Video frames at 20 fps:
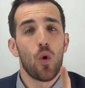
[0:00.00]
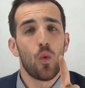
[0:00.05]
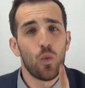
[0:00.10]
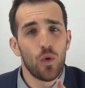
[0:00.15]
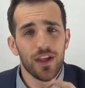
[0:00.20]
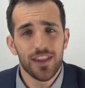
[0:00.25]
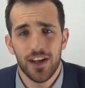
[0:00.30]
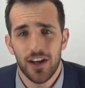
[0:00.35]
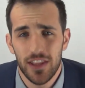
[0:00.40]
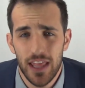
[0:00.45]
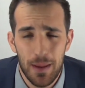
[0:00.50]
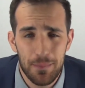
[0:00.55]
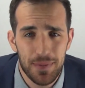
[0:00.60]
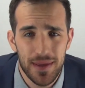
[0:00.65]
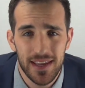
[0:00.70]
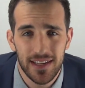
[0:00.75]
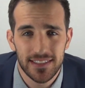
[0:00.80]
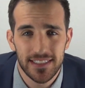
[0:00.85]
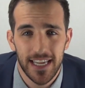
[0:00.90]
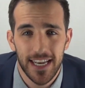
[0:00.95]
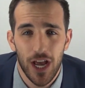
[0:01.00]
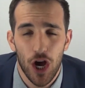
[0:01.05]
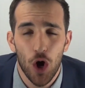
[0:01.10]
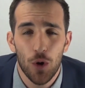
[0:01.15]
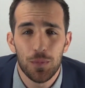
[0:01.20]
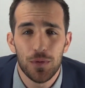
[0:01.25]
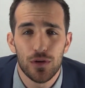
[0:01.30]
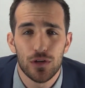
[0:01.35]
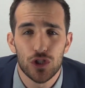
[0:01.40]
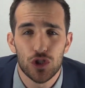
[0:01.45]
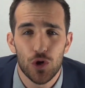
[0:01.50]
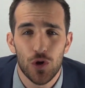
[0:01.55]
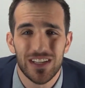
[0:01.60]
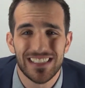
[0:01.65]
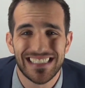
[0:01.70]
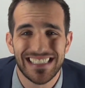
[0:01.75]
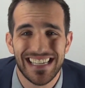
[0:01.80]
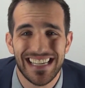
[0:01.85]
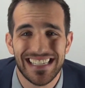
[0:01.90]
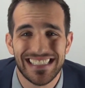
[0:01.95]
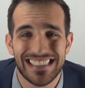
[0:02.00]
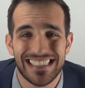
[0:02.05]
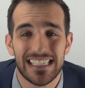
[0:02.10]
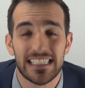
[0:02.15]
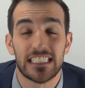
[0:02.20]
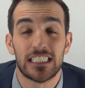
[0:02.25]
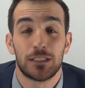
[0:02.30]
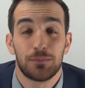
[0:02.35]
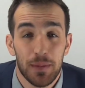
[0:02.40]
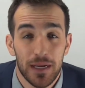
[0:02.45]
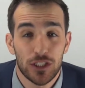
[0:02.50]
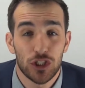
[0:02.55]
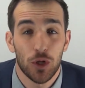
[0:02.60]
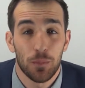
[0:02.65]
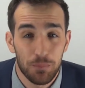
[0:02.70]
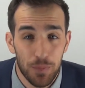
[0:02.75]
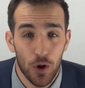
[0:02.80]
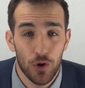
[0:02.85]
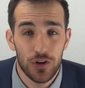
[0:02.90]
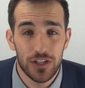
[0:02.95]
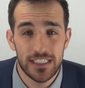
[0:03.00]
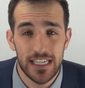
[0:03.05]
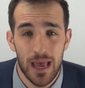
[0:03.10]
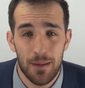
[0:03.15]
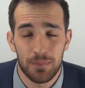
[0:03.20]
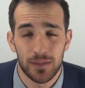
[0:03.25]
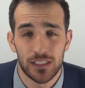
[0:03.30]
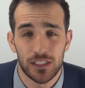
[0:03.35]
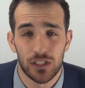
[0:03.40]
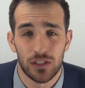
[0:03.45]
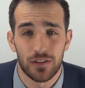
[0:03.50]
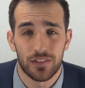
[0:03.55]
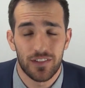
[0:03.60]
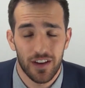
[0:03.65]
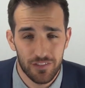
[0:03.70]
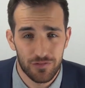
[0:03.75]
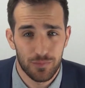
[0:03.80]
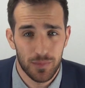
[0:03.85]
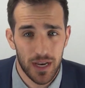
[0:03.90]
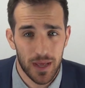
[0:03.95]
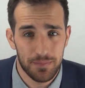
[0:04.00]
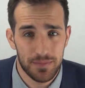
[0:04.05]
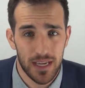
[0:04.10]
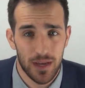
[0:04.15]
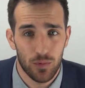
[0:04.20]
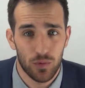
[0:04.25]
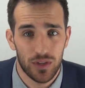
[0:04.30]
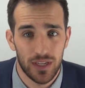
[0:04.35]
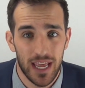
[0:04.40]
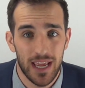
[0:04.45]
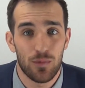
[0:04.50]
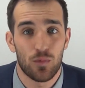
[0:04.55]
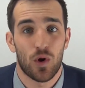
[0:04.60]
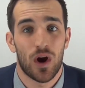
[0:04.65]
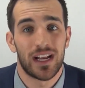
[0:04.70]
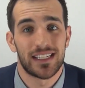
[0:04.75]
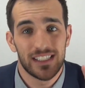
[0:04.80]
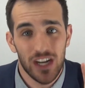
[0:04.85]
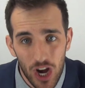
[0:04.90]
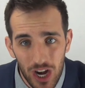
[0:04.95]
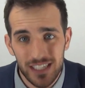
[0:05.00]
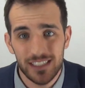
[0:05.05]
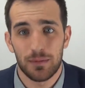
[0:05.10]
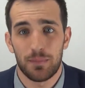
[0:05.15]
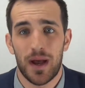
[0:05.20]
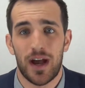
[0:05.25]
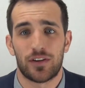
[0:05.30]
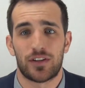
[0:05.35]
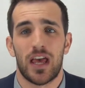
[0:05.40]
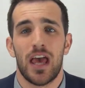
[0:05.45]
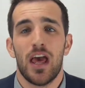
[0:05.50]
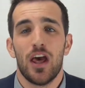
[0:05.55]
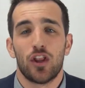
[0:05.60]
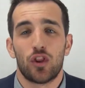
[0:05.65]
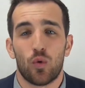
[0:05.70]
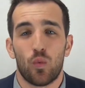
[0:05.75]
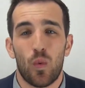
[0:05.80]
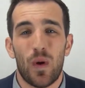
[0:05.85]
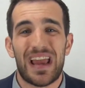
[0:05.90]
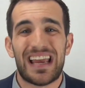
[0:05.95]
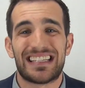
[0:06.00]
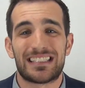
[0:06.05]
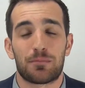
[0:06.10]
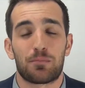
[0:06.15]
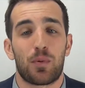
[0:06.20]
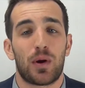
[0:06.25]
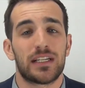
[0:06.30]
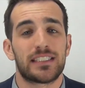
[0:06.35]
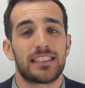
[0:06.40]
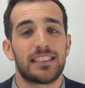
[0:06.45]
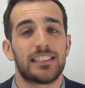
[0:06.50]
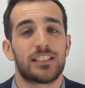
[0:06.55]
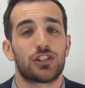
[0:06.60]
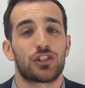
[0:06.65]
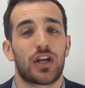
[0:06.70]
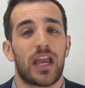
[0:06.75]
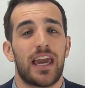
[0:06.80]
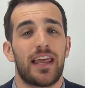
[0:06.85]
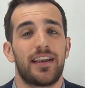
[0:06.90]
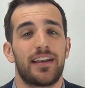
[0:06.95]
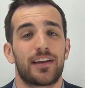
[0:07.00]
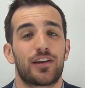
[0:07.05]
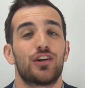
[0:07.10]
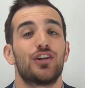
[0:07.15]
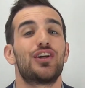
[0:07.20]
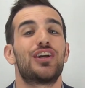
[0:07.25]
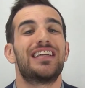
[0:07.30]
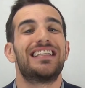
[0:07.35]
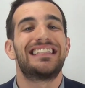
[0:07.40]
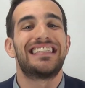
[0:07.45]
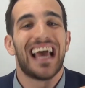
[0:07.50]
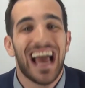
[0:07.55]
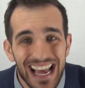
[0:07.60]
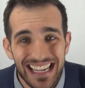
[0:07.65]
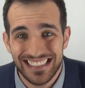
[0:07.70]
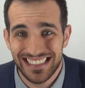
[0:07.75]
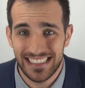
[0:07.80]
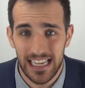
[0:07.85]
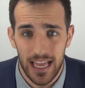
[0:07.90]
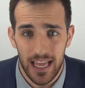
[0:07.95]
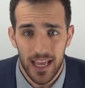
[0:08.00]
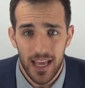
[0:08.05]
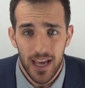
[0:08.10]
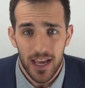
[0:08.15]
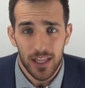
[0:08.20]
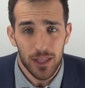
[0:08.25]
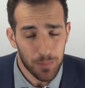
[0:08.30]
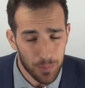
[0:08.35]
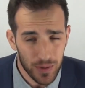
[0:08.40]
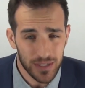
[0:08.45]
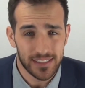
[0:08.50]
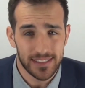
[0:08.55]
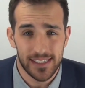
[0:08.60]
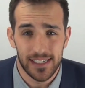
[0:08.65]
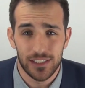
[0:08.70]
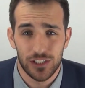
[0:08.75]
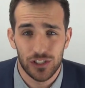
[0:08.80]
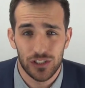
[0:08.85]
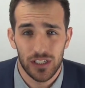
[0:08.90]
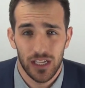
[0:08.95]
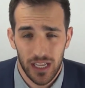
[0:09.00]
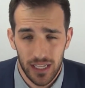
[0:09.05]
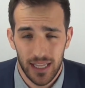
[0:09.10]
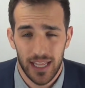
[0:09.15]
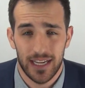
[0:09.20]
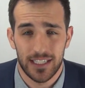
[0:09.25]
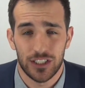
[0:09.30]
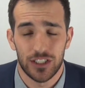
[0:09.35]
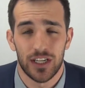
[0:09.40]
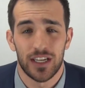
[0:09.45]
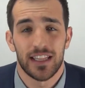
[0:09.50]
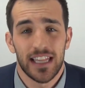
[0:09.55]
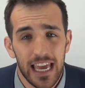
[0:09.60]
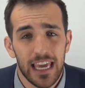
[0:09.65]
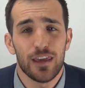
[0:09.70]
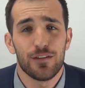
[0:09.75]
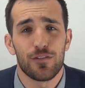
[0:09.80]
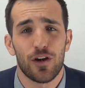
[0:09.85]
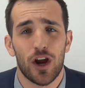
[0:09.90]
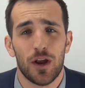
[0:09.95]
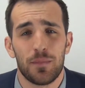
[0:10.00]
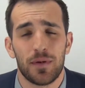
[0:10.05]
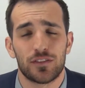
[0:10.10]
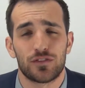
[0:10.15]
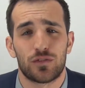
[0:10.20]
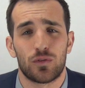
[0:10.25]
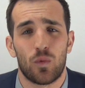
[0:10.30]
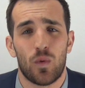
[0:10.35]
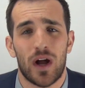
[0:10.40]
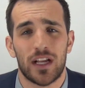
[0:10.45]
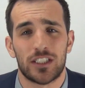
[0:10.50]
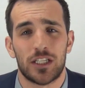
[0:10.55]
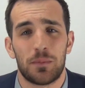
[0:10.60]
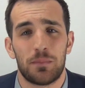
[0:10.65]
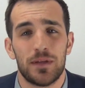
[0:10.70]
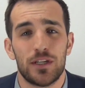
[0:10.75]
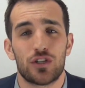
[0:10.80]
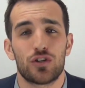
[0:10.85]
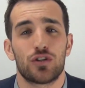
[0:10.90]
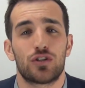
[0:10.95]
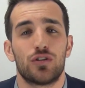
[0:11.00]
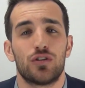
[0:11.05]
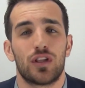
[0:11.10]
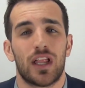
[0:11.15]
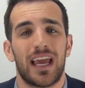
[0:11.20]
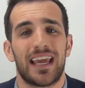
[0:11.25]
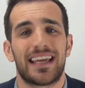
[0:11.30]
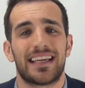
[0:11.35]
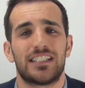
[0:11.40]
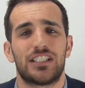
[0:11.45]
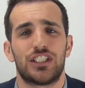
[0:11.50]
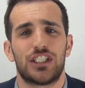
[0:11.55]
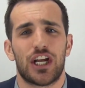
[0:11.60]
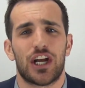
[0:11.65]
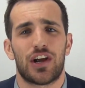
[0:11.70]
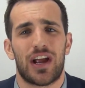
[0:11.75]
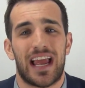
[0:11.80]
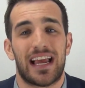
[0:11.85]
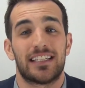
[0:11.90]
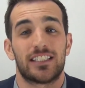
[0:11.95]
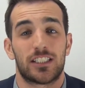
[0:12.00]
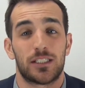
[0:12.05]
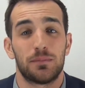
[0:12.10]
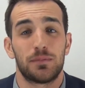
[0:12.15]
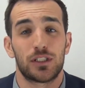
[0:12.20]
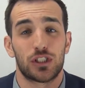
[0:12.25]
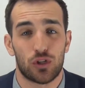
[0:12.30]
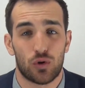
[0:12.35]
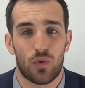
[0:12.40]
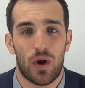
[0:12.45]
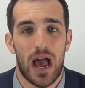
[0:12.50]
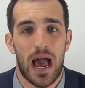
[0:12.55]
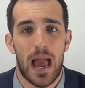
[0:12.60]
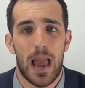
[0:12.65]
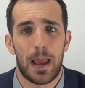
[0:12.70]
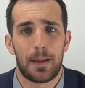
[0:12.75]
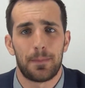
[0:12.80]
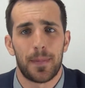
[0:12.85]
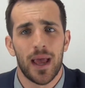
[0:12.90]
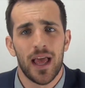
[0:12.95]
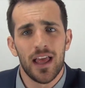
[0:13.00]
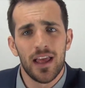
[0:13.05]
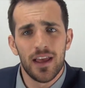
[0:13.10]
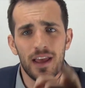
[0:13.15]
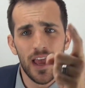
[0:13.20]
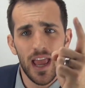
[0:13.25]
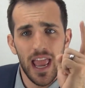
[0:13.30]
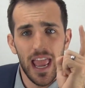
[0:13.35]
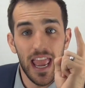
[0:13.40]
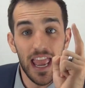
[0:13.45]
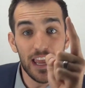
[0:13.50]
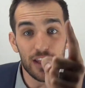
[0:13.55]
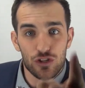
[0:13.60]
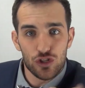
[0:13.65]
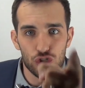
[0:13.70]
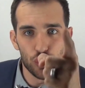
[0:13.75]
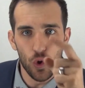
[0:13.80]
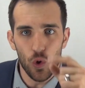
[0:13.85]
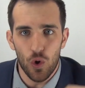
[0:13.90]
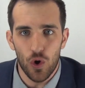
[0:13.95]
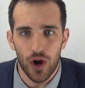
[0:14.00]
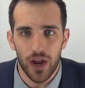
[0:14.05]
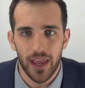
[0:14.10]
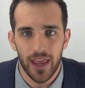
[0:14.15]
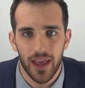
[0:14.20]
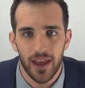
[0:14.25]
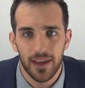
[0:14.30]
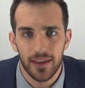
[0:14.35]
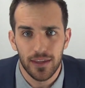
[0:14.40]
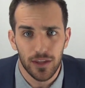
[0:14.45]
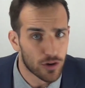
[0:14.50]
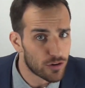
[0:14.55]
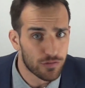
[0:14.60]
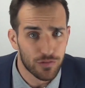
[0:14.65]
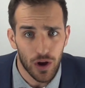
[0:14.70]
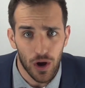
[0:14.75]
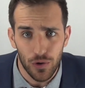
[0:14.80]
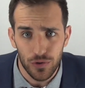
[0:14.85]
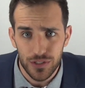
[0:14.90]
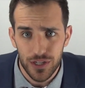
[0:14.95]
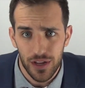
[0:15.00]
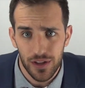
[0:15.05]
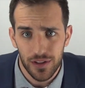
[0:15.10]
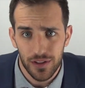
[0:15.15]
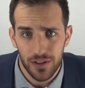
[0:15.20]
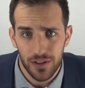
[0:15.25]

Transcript: With all that being said, I hope you enjoyed today's special bonus episode of Government Update with Nate, where I talked about the ways a presidential candidate could contest the presidential election. Thank you very much for watching. Be sure to like, share, and subscribe. Enjoy your vote.